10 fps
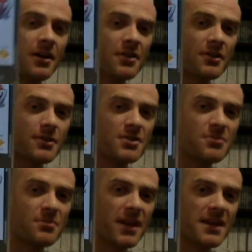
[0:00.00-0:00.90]
on the
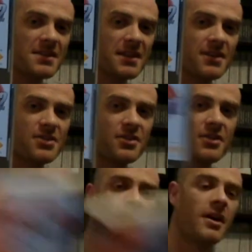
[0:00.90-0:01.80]
original PlayStation.
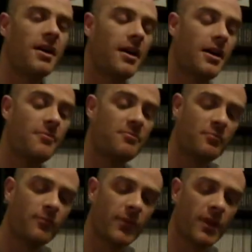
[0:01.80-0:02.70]

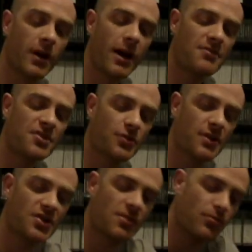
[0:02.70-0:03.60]
I have stuck
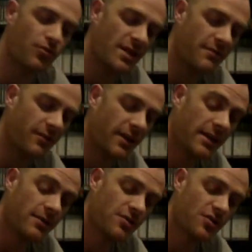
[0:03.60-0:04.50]
this on
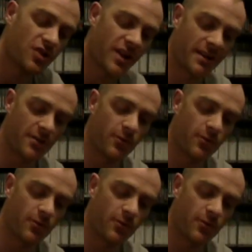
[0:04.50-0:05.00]
briefly just to check that it